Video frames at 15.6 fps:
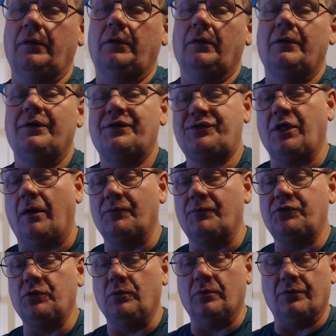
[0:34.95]
some
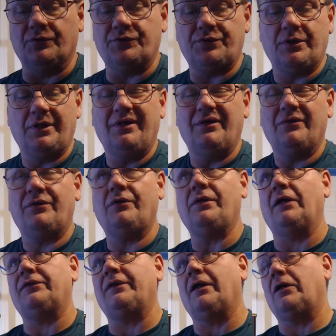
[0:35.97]
tools. They're
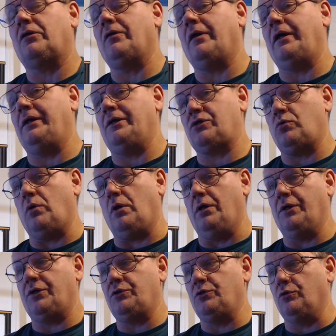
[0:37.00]
not the greatest
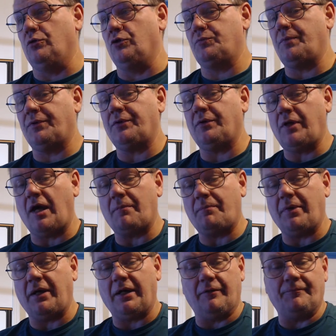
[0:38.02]
quality tools, but they're not
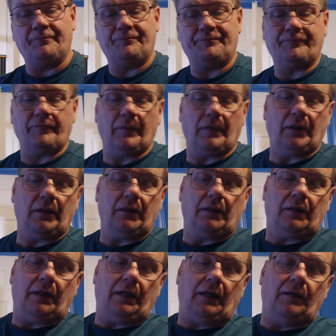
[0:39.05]
bad.
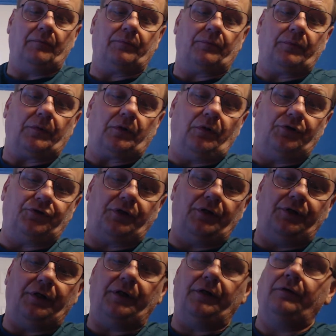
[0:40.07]
Of course, you're going
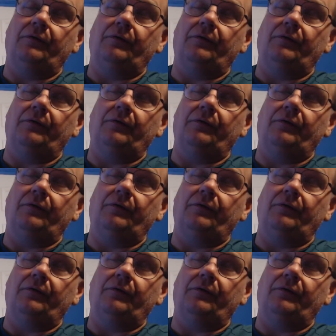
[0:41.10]
to need